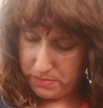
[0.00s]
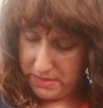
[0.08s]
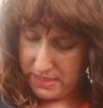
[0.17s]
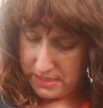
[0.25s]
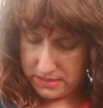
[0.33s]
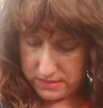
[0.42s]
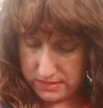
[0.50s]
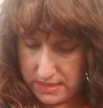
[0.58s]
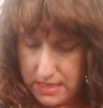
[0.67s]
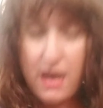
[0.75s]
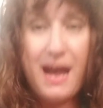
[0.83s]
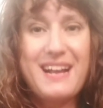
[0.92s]
piece.
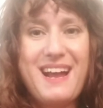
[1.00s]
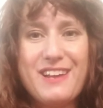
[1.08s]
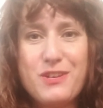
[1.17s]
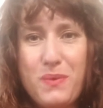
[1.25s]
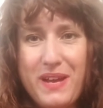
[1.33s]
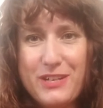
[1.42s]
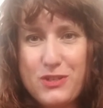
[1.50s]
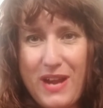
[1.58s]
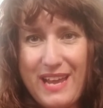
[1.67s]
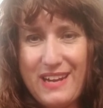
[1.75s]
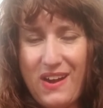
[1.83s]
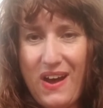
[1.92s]
I kind of want to
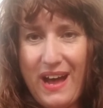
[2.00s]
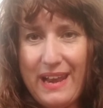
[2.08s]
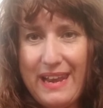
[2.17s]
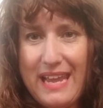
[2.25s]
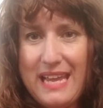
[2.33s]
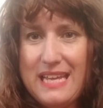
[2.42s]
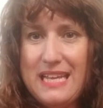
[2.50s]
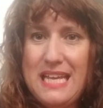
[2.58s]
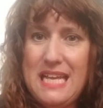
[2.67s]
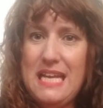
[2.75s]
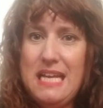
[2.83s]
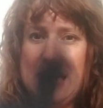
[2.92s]
try it on.
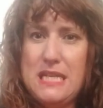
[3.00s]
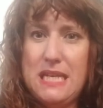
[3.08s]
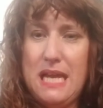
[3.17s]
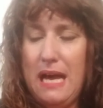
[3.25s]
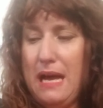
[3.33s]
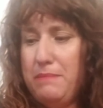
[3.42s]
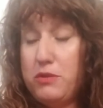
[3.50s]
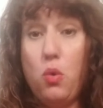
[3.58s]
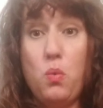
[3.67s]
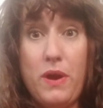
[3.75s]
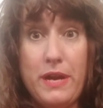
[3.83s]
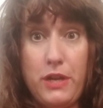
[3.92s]
Um,
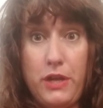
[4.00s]
don't worry,